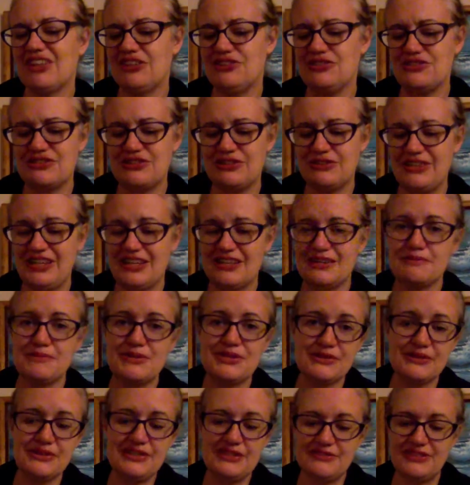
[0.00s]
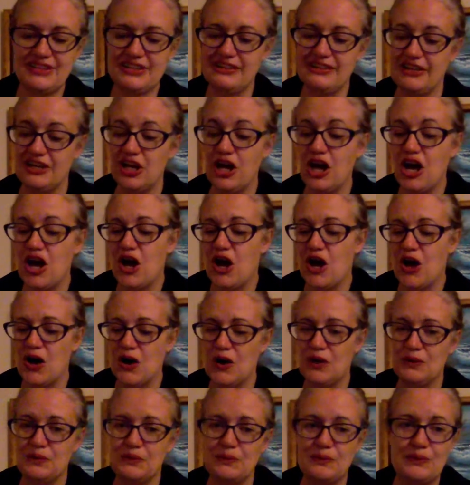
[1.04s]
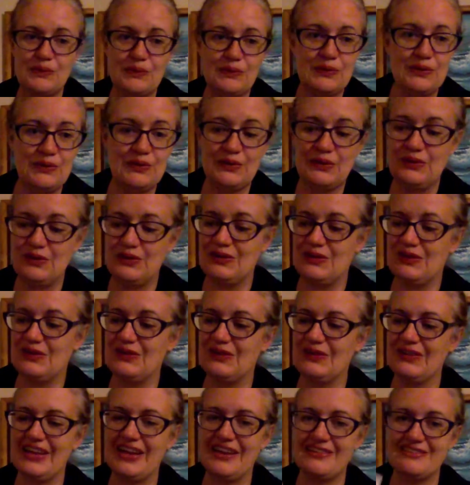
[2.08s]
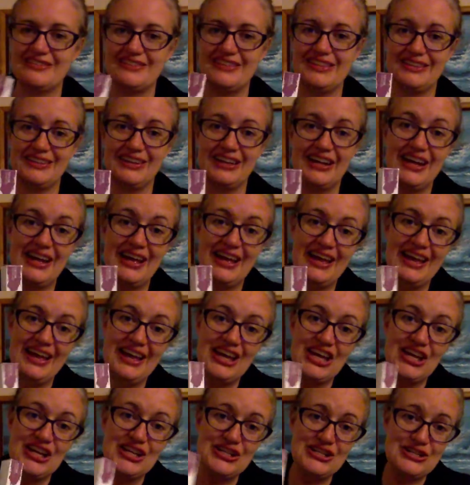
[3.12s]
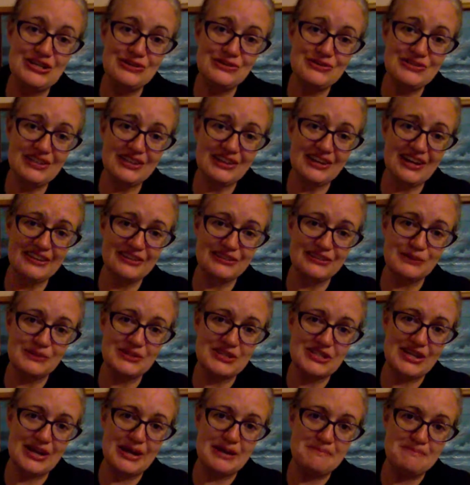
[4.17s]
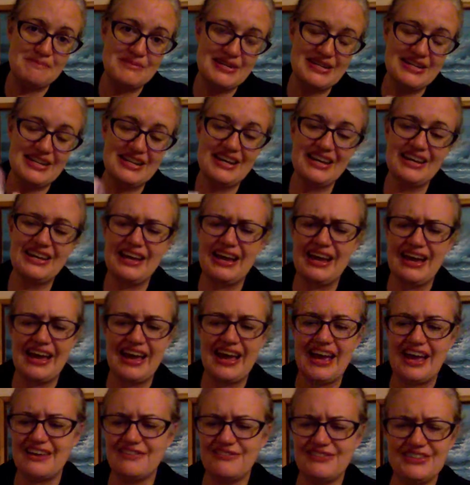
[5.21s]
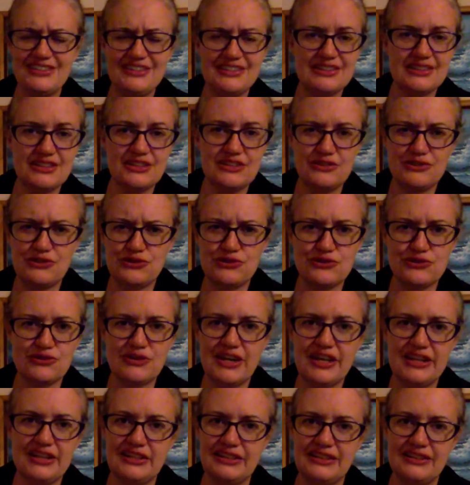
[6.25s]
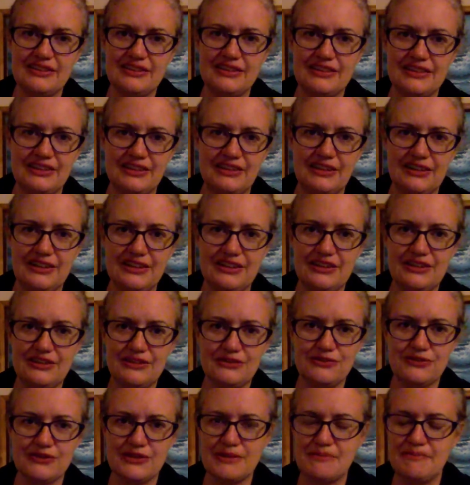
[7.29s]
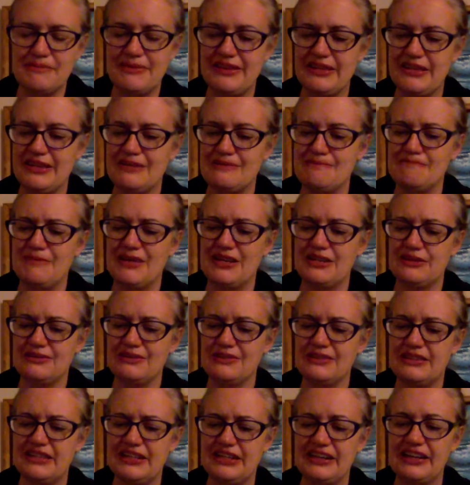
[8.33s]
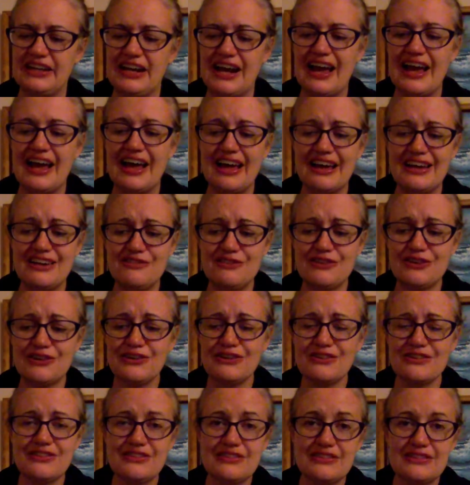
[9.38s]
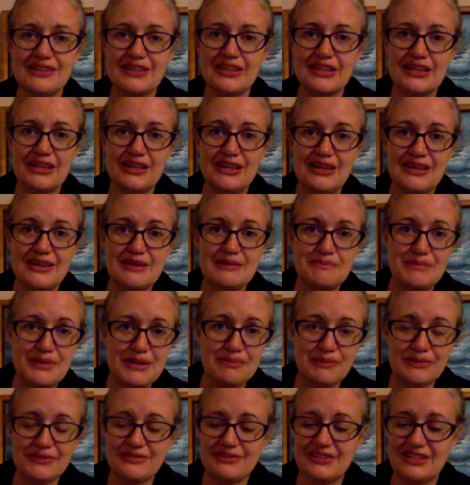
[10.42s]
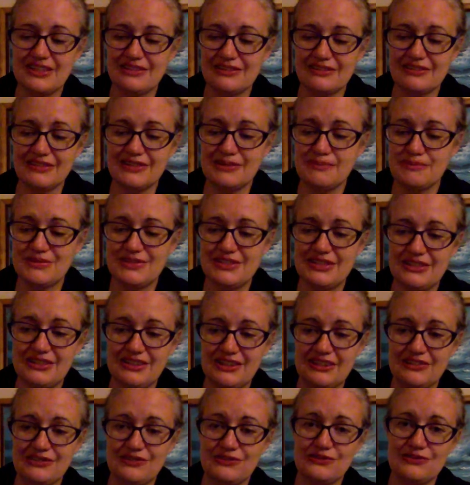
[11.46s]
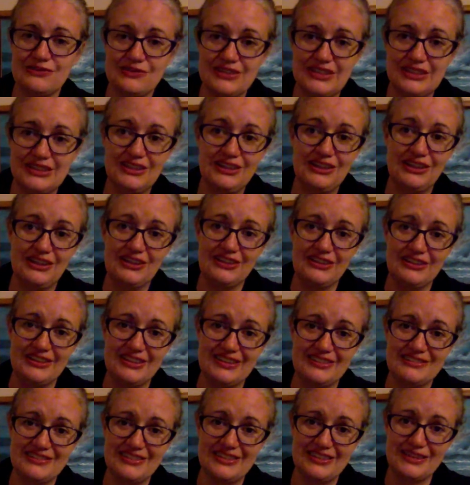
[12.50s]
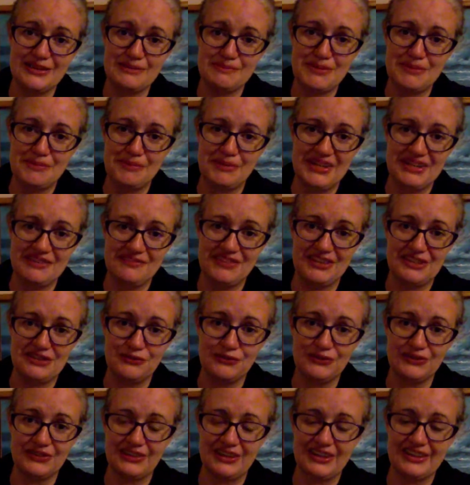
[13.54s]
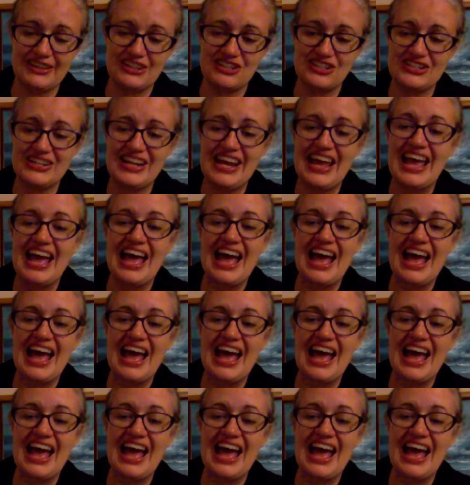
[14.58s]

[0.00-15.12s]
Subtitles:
So yeah, I'm totally a fan of that. Oh, last thing. Dose-A-Color, which haven't tried anything from them, I don't think. I've heard people say their lipstick is really good. I see a lot of people have like the full collection.